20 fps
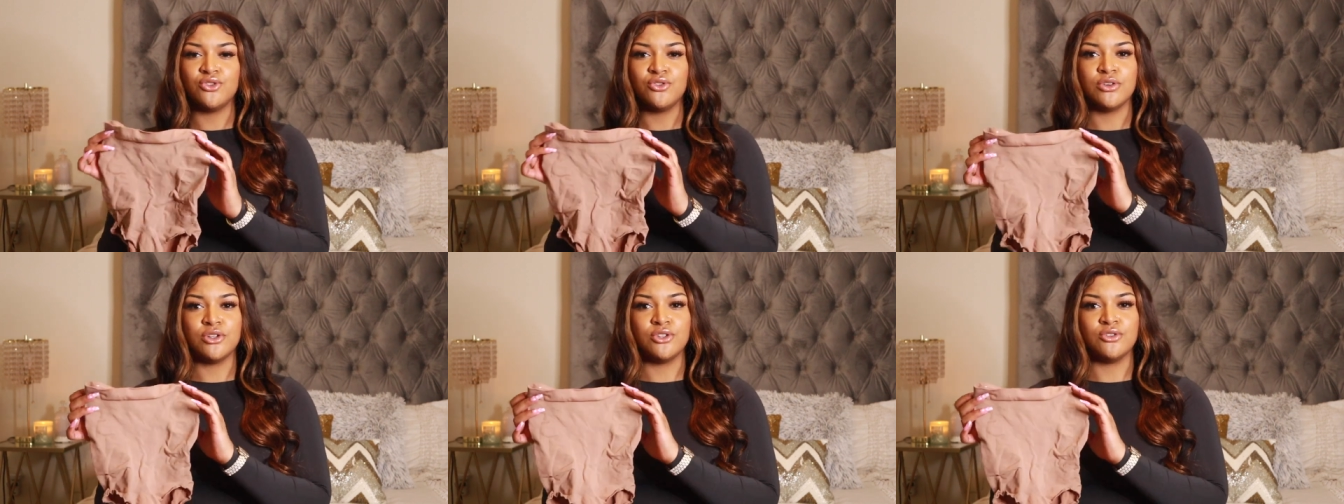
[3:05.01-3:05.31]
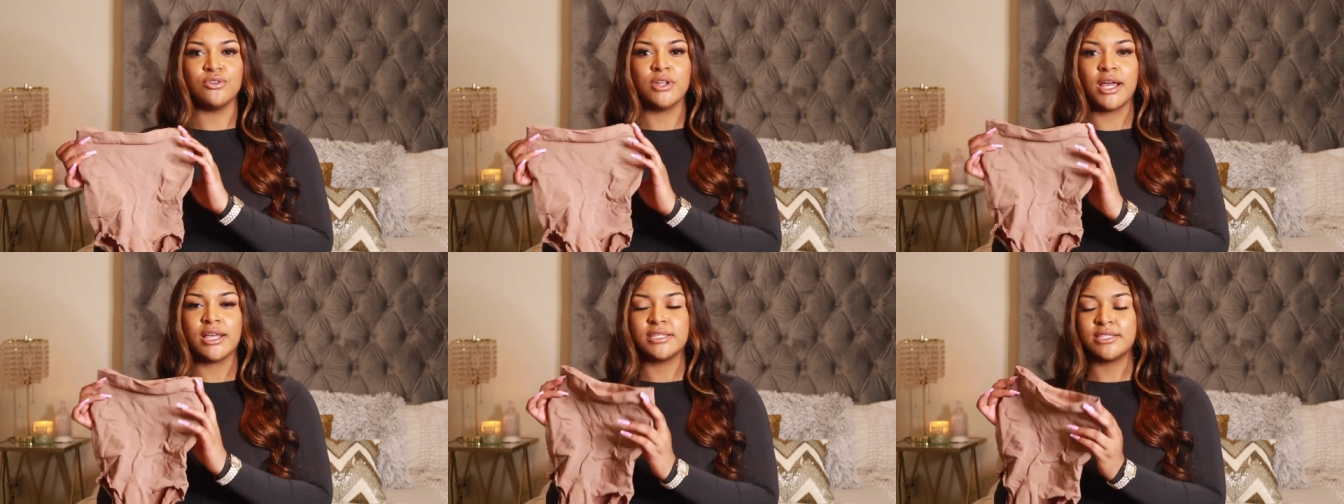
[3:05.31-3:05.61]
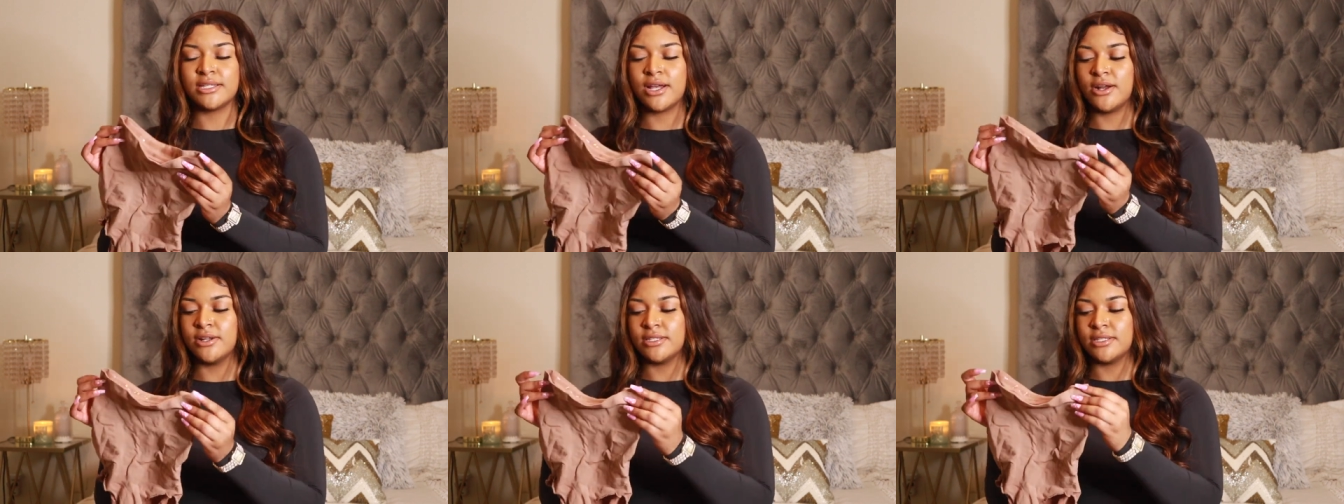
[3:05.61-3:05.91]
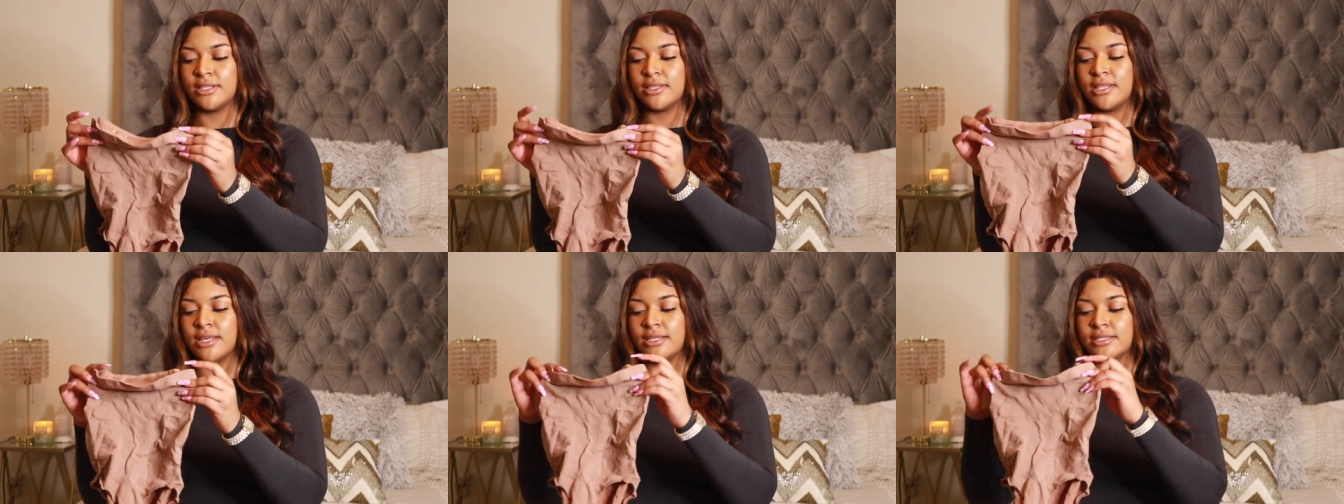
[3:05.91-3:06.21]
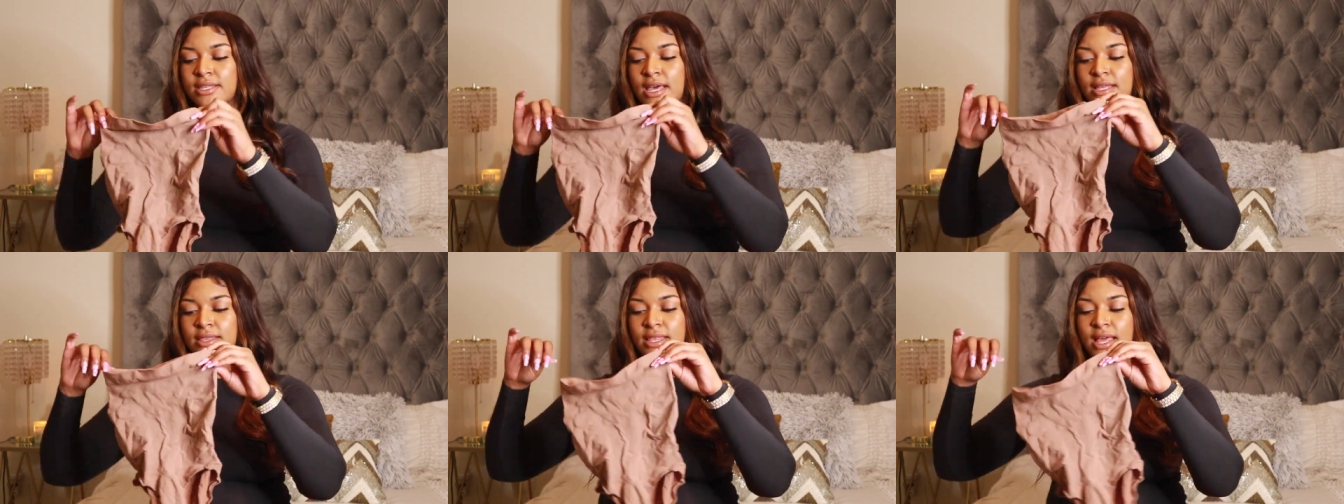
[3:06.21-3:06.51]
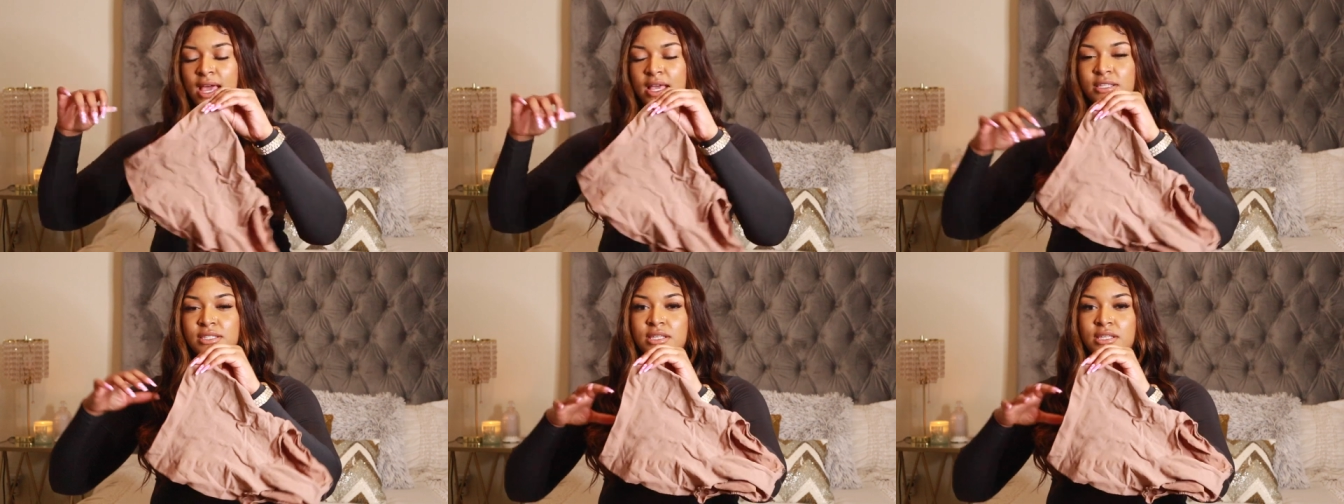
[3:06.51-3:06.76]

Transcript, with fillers: You can do like skirts and things like that.